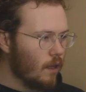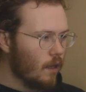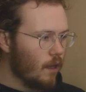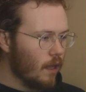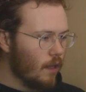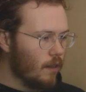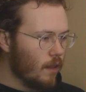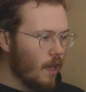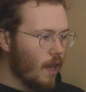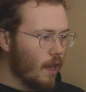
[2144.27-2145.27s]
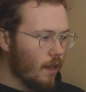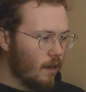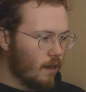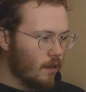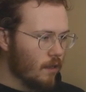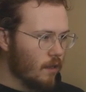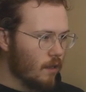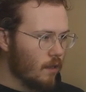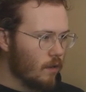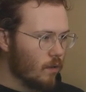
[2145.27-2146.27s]
and then
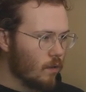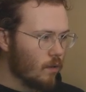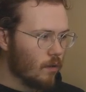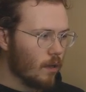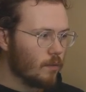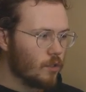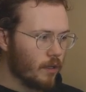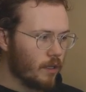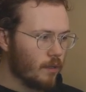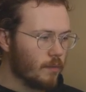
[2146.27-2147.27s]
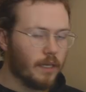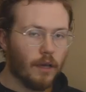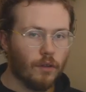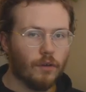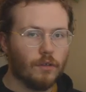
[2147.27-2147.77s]
I'm joining them together,